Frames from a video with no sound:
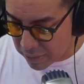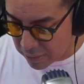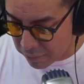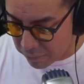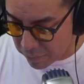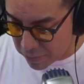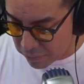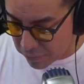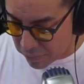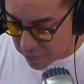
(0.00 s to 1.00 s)
the first
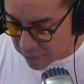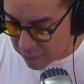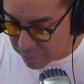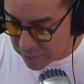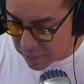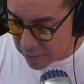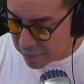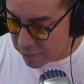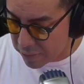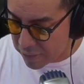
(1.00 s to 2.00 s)
few times
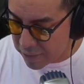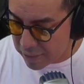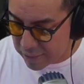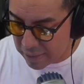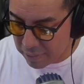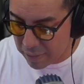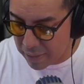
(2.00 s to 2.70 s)
that you're gonna see